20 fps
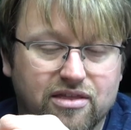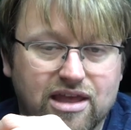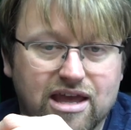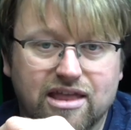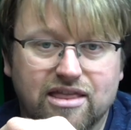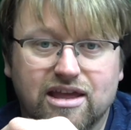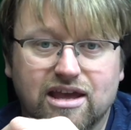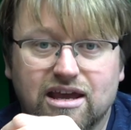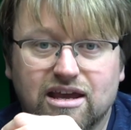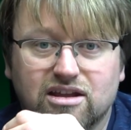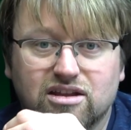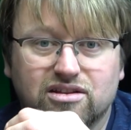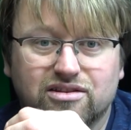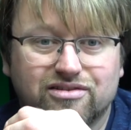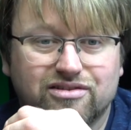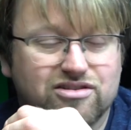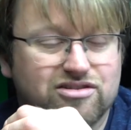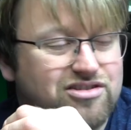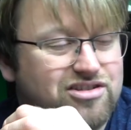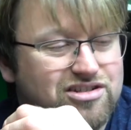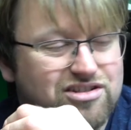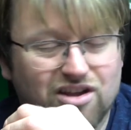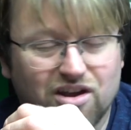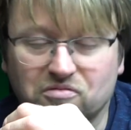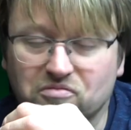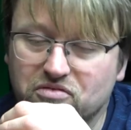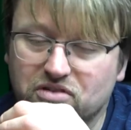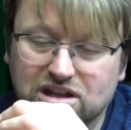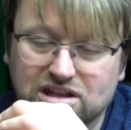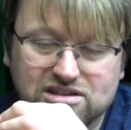there that just
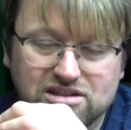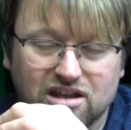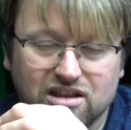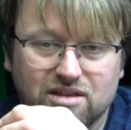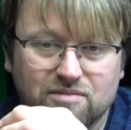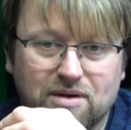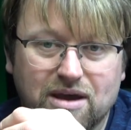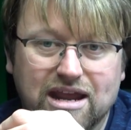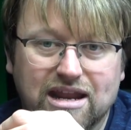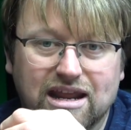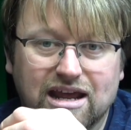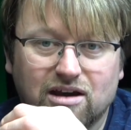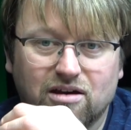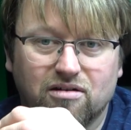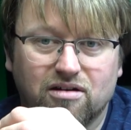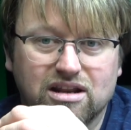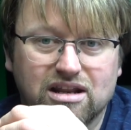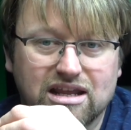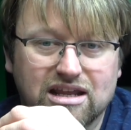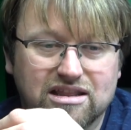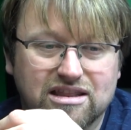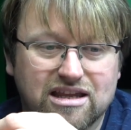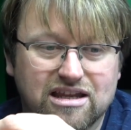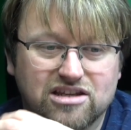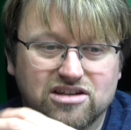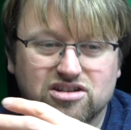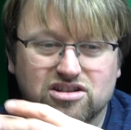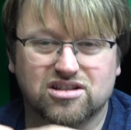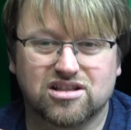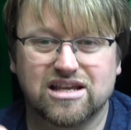don't really suck the paint out, and it
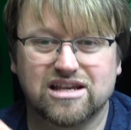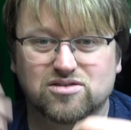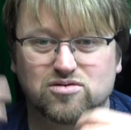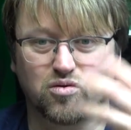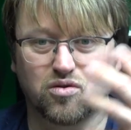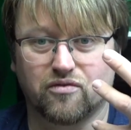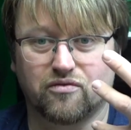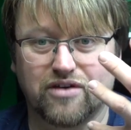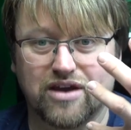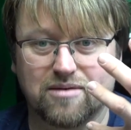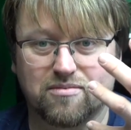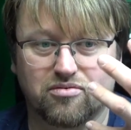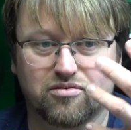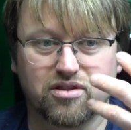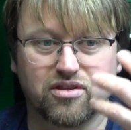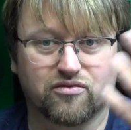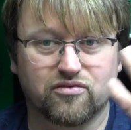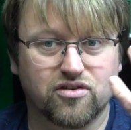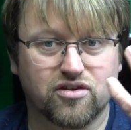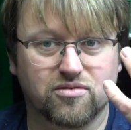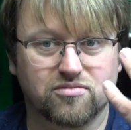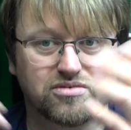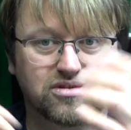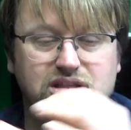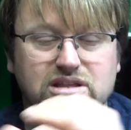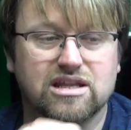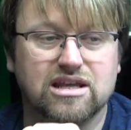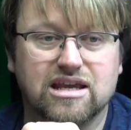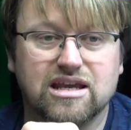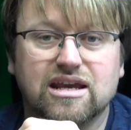just leaves all the vapor and the fumes
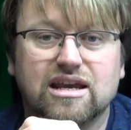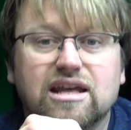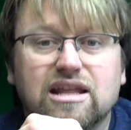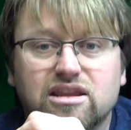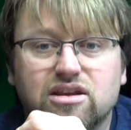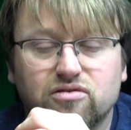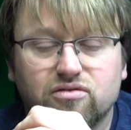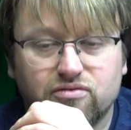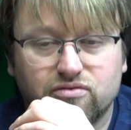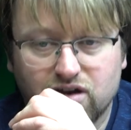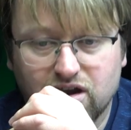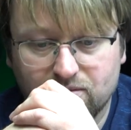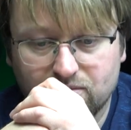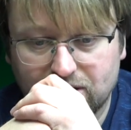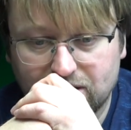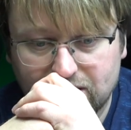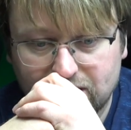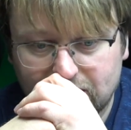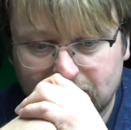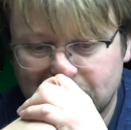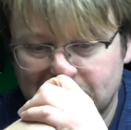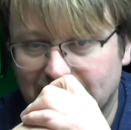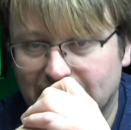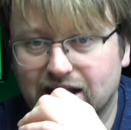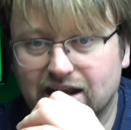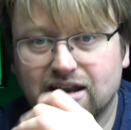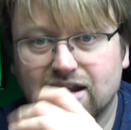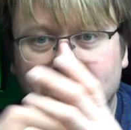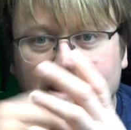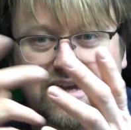in your environment,
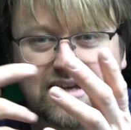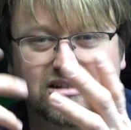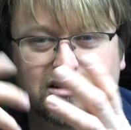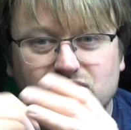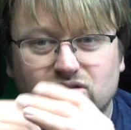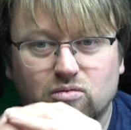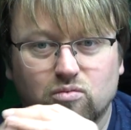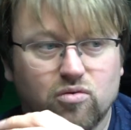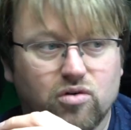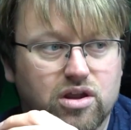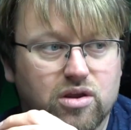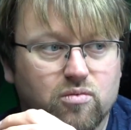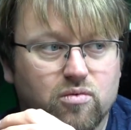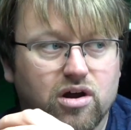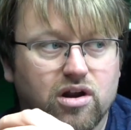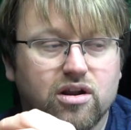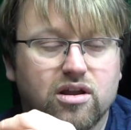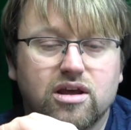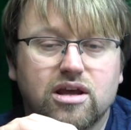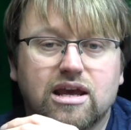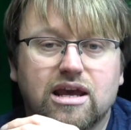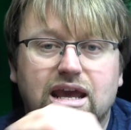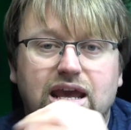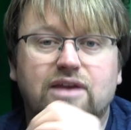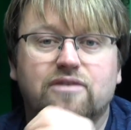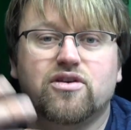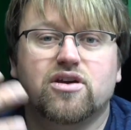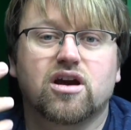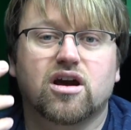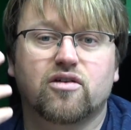and that's not what you want.
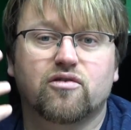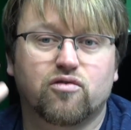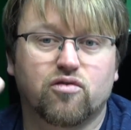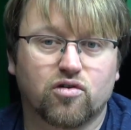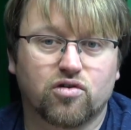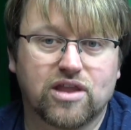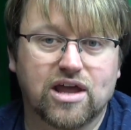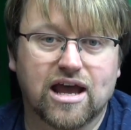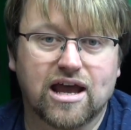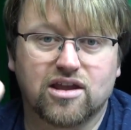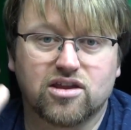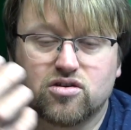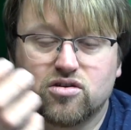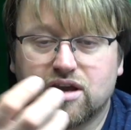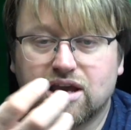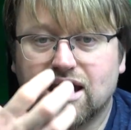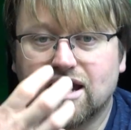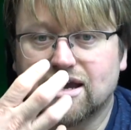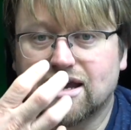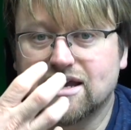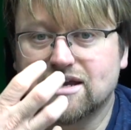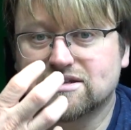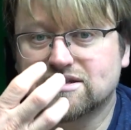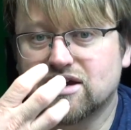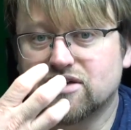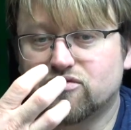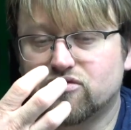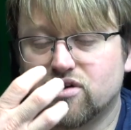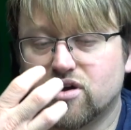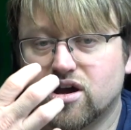If you can't afford that, you can get
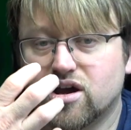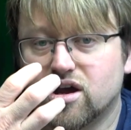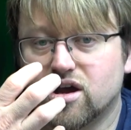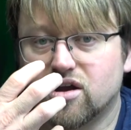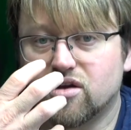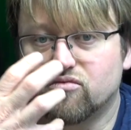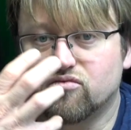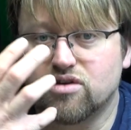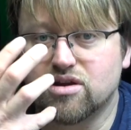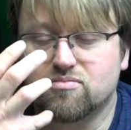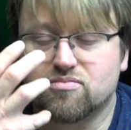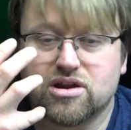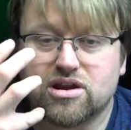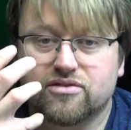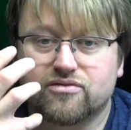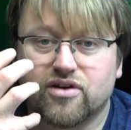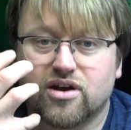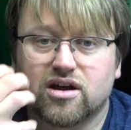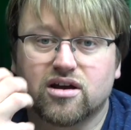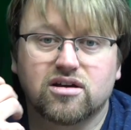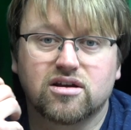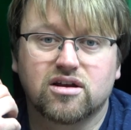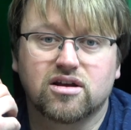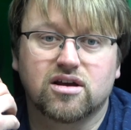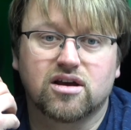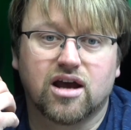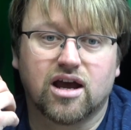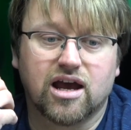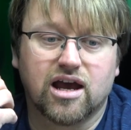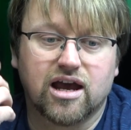yourself a rebreather.
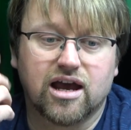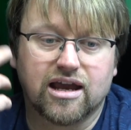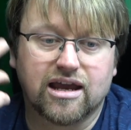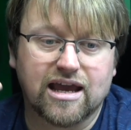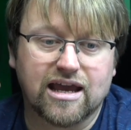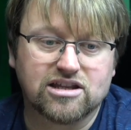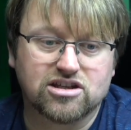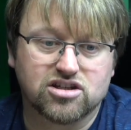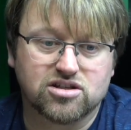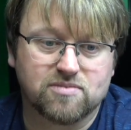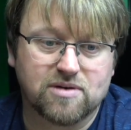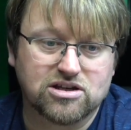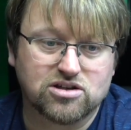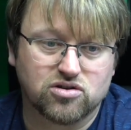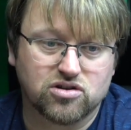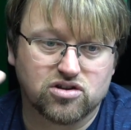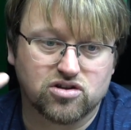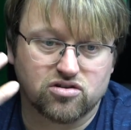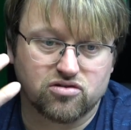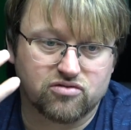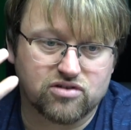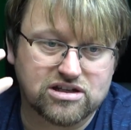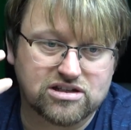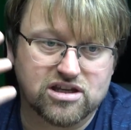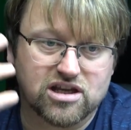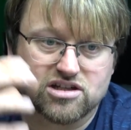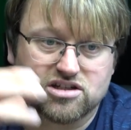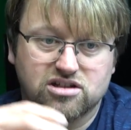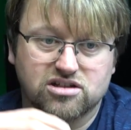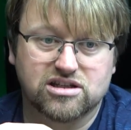Again, just make sure you do your
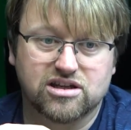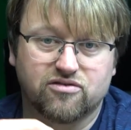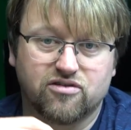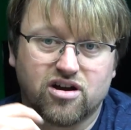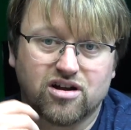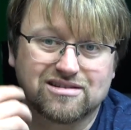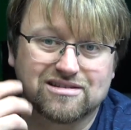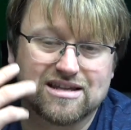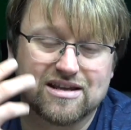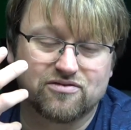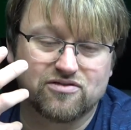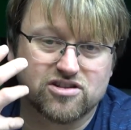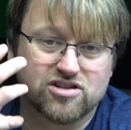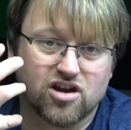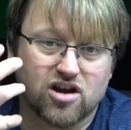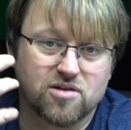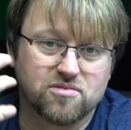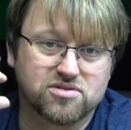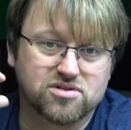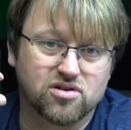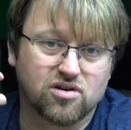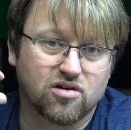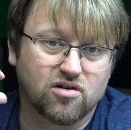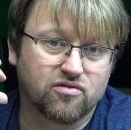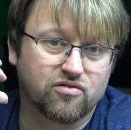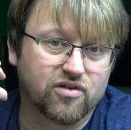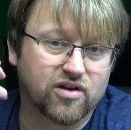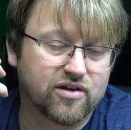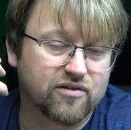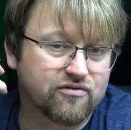research, because there are different types
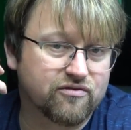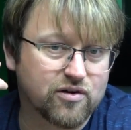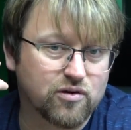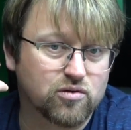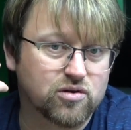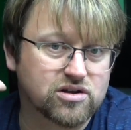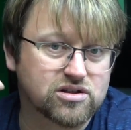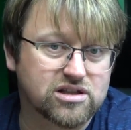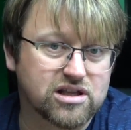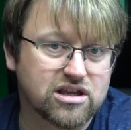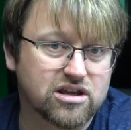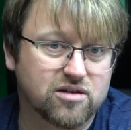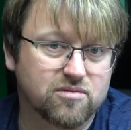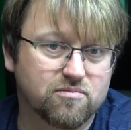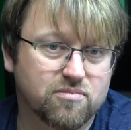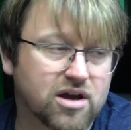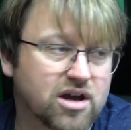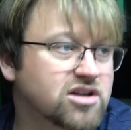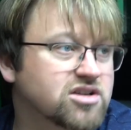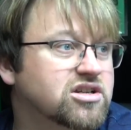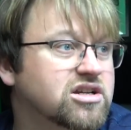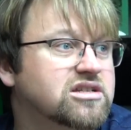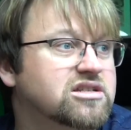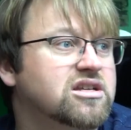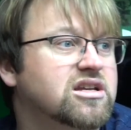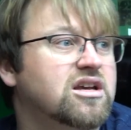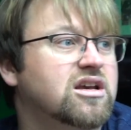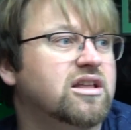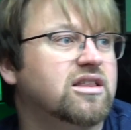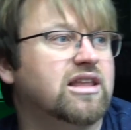of filters that you can purchase.
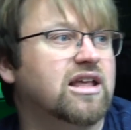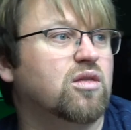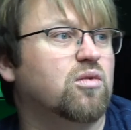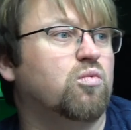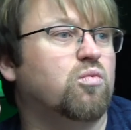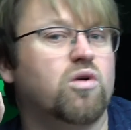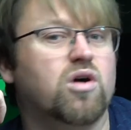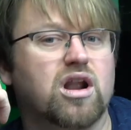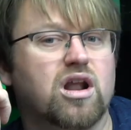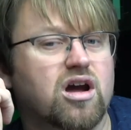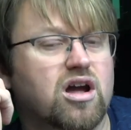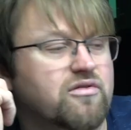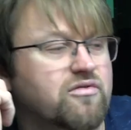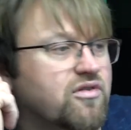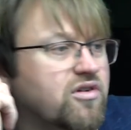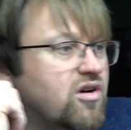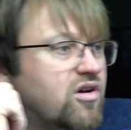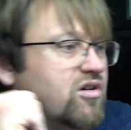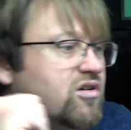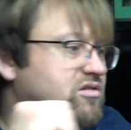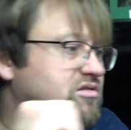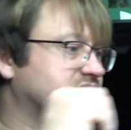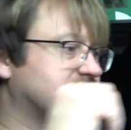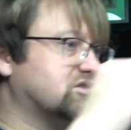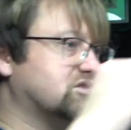Now the one I've got,